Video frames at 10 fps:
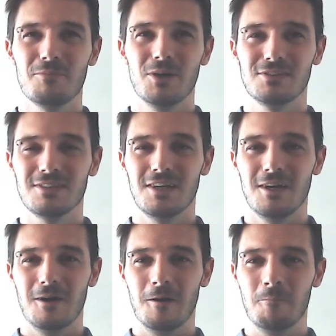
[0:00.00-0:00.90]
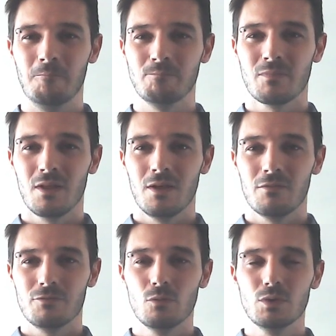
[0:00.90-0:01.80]
but
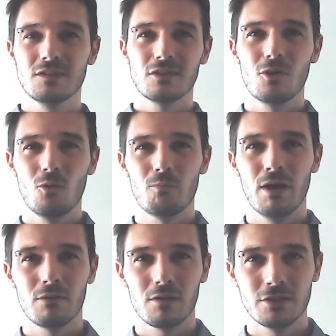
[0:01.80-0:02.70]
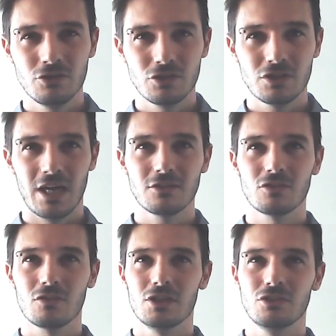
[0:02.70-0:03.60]
a few weeks ago, Merrill Lynch
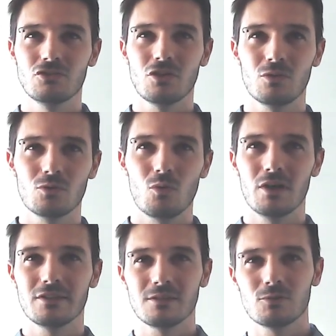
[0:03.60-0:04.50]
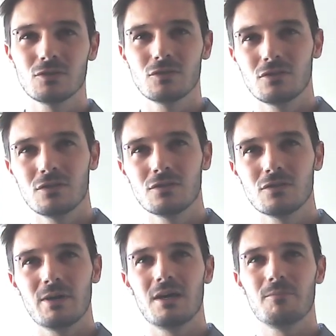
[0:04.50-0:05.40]
actually showed quite some concerns
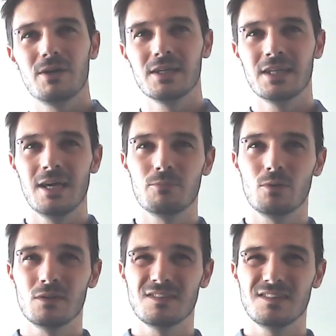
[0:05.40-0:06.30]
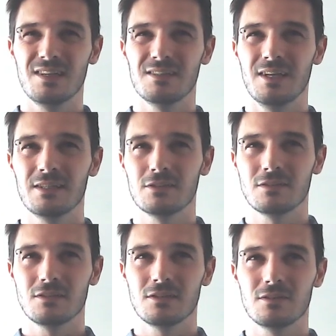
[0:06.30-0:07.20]
about buying Apple and
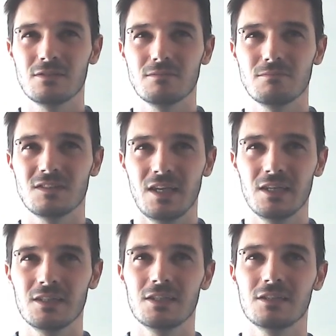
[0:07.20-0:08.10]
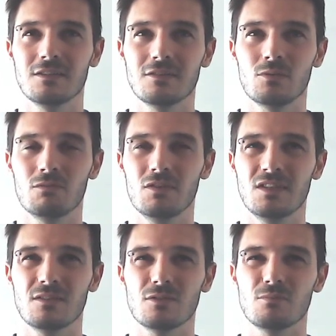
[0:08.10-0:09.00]
considered saying its own
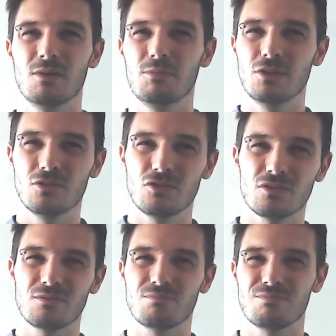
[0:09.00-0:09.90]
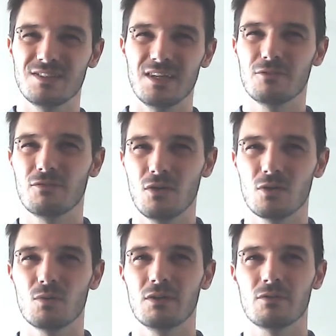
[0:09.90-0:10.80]
investors, maybe you should stay the fuck
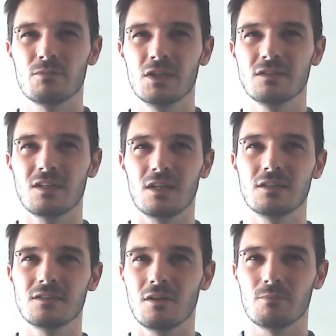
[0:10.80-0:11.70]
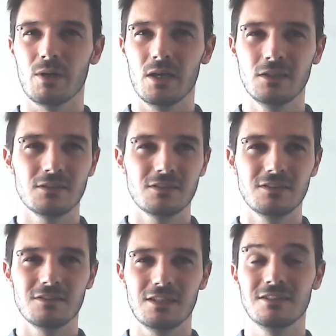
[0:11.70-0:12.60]
away from this, at least not buying. That
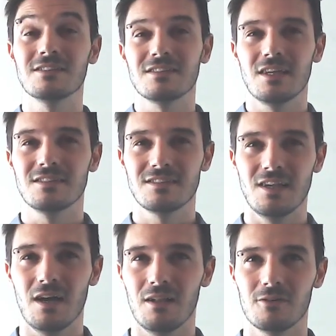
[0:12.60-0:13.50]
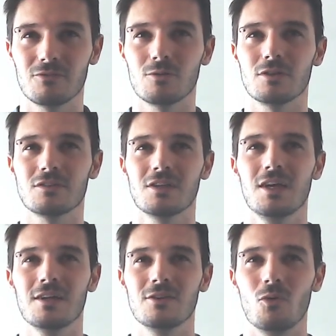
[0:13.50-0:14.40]
didn't say sell. Of course,
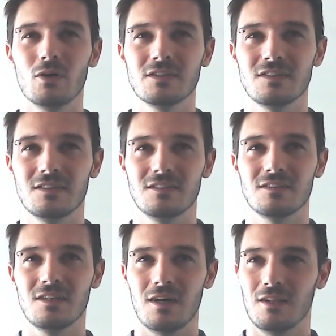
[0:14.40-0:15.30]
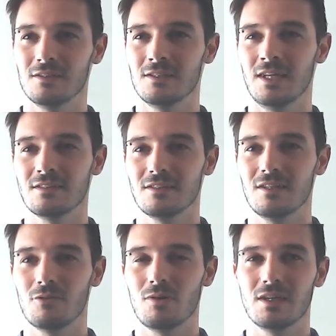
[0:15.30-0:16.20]
no one says sell on an asset
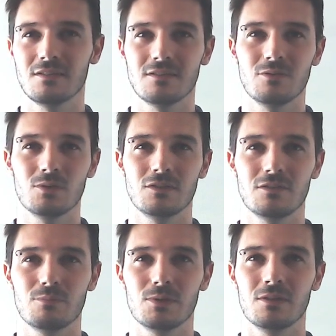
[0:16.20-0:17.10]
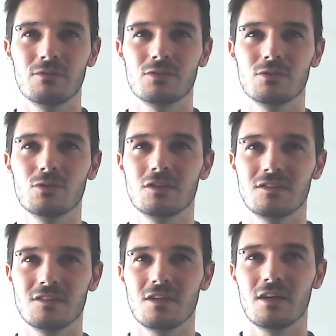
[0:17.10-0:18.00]
that rises. No one is stupid enough to do this.
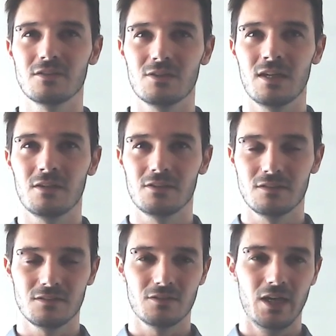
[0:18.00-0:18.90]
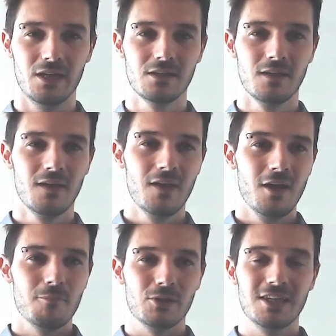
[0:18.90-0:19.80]
These guys are analysts, okay?
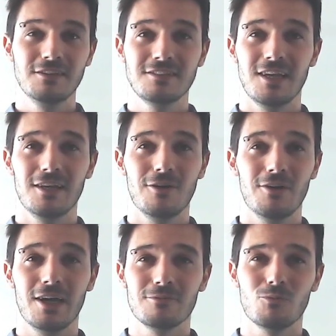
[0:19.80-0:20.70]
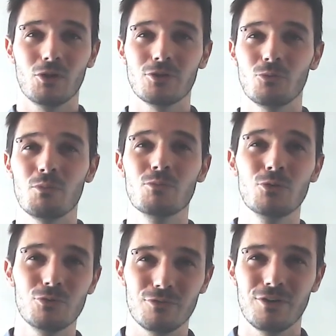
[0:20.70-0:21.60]
But they say, all right, we're going to
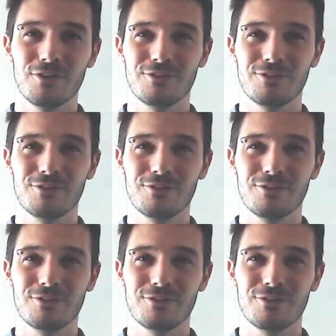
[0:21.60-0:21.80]
remove